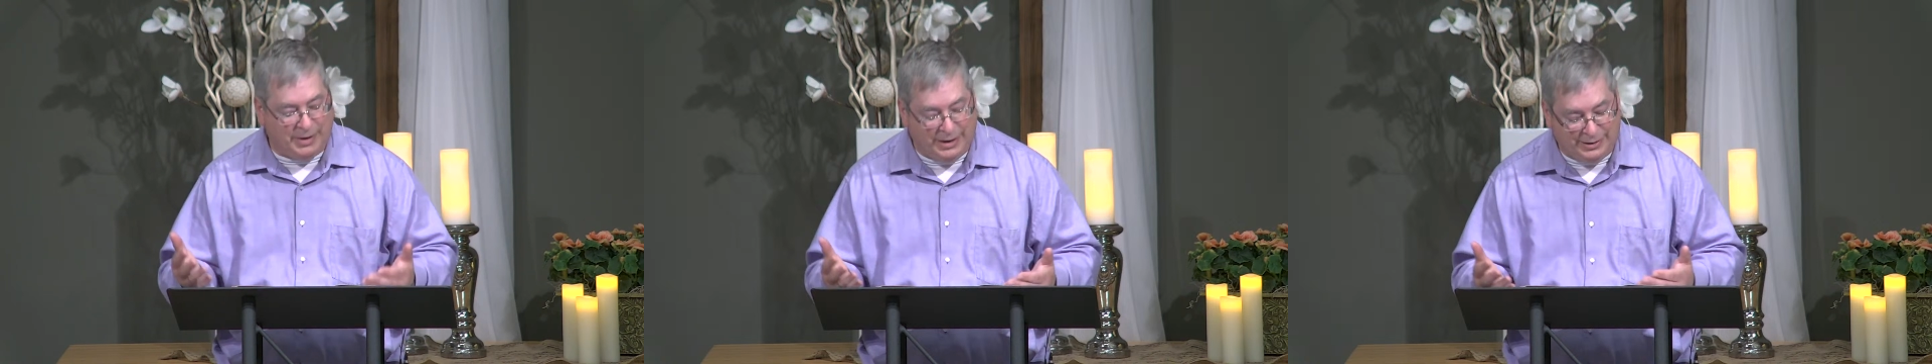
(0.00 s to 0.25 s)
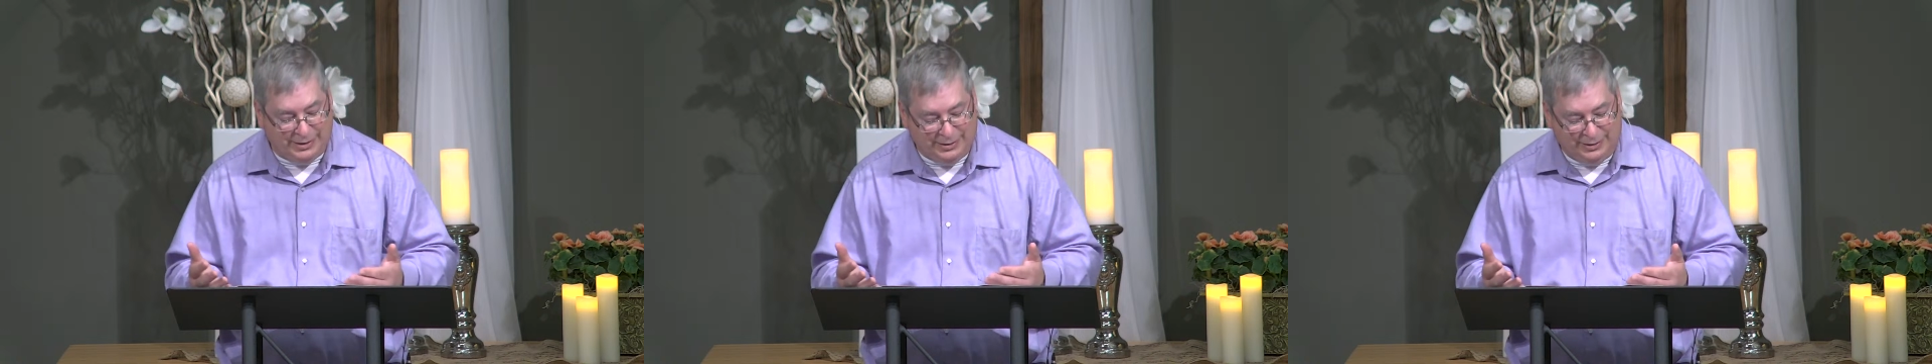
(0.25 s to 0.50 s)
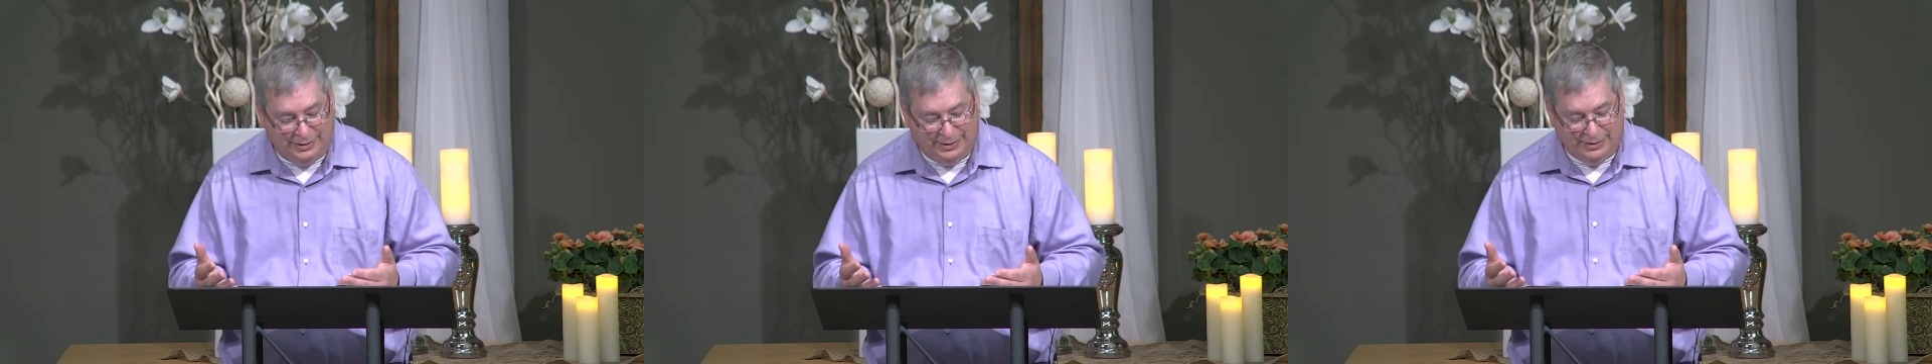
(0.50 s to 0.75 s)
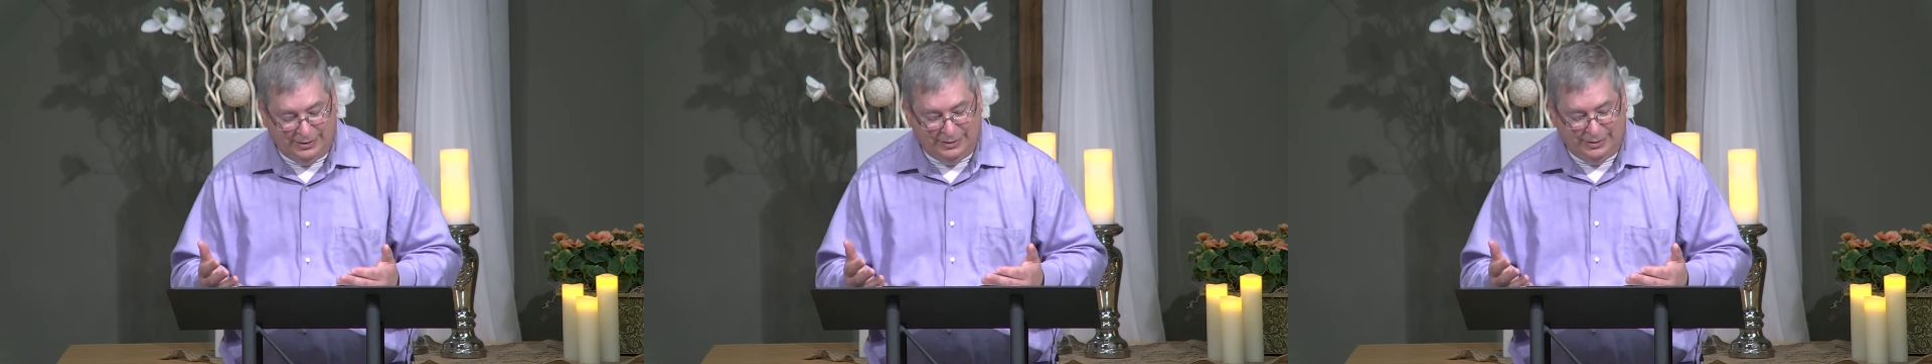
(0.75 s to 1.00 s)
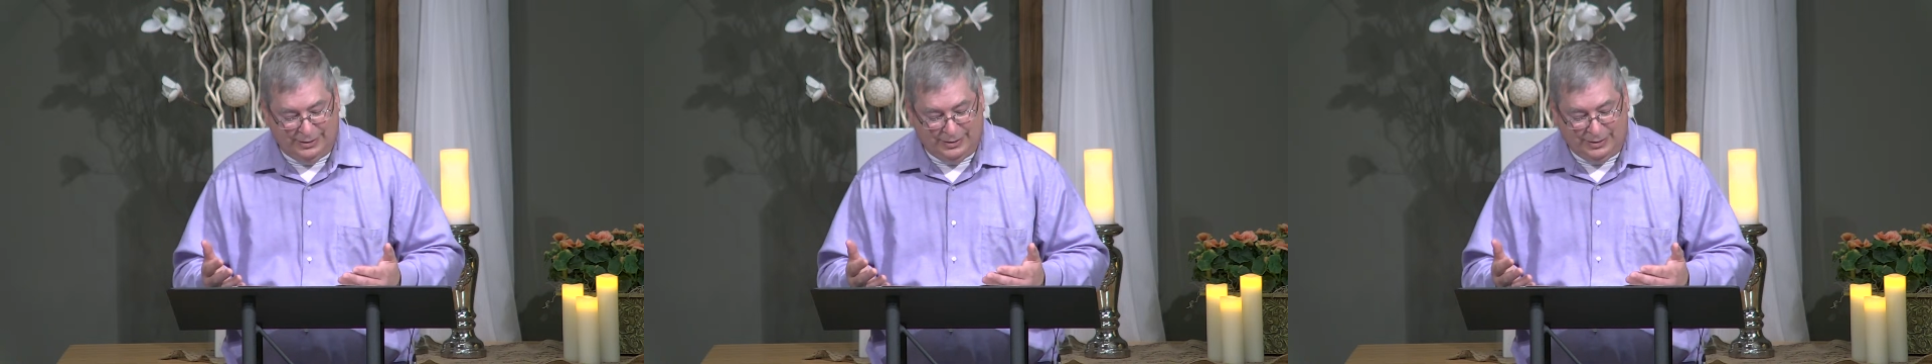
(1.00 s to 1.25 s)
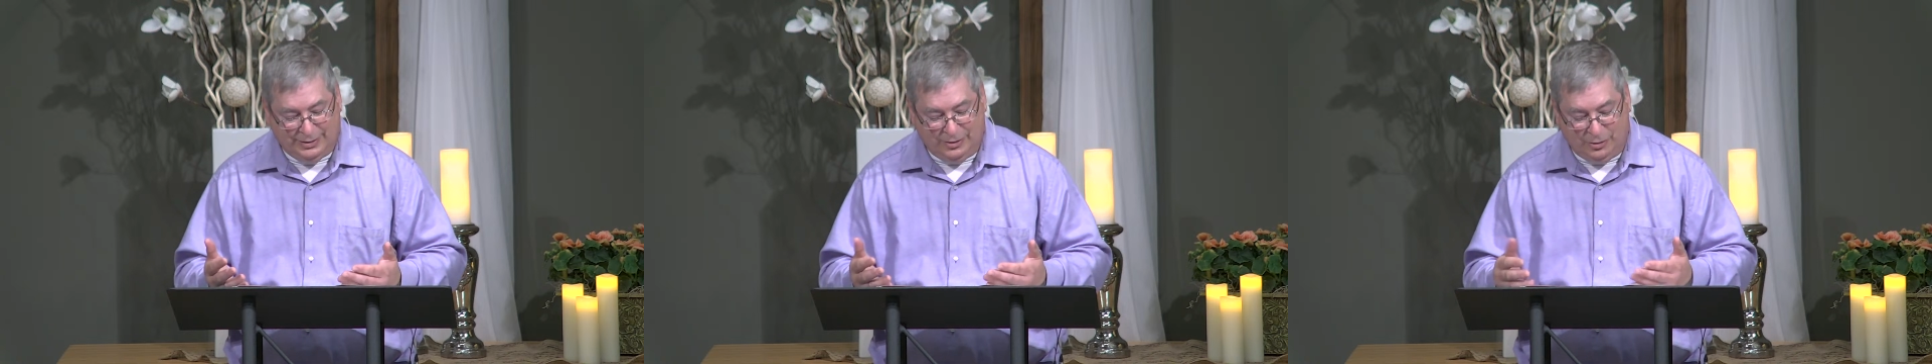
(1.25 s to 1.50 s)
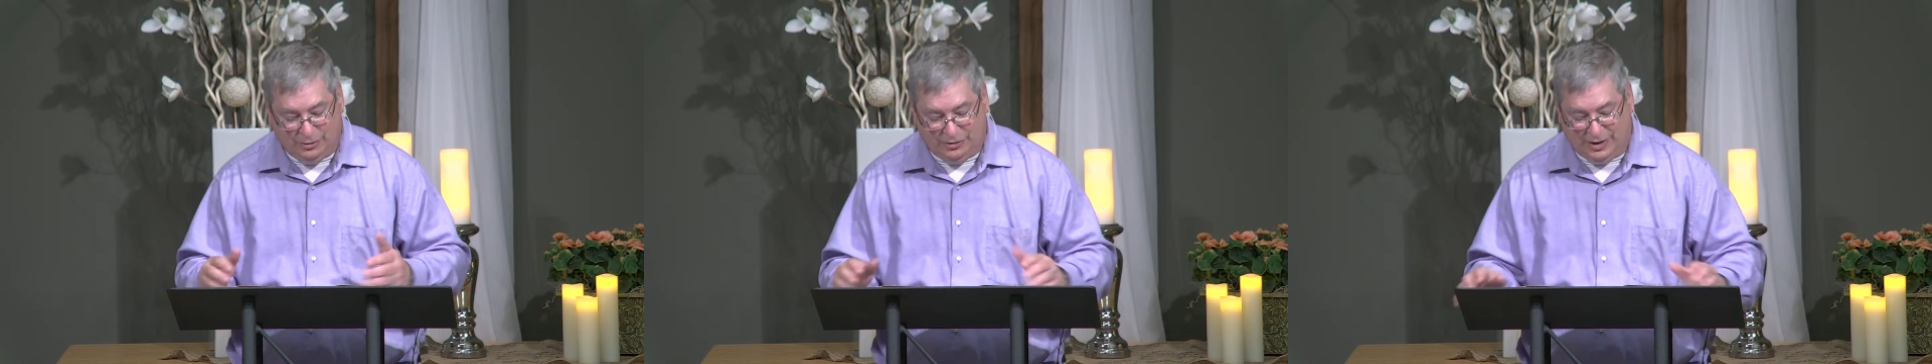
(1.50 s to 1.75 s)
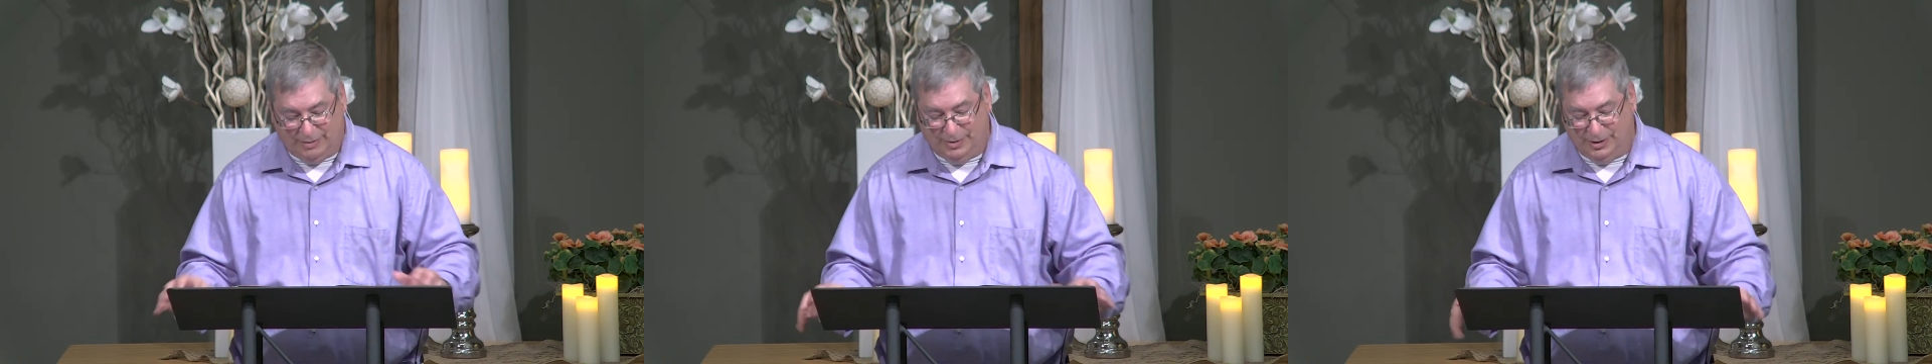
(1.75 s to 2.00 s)
in it. No
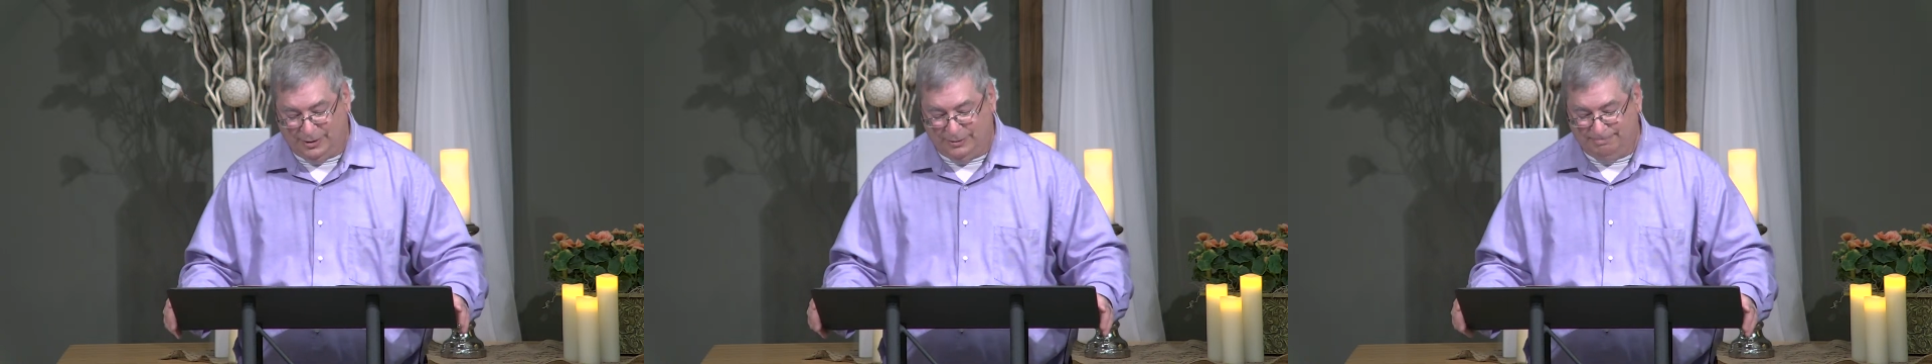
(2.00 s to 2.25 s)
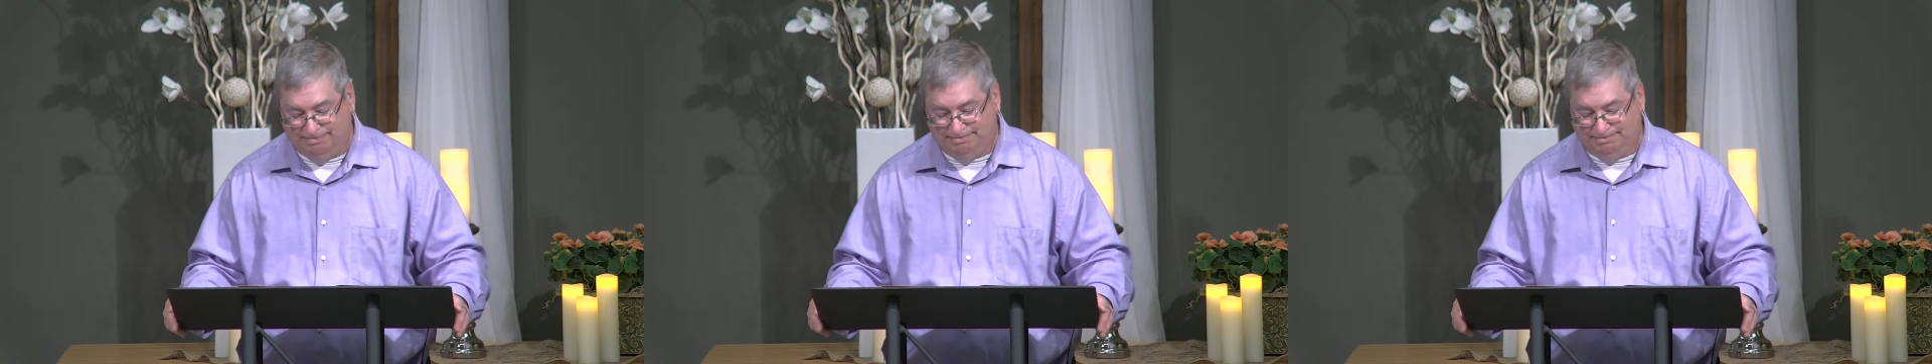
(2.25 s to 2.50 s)
shame here.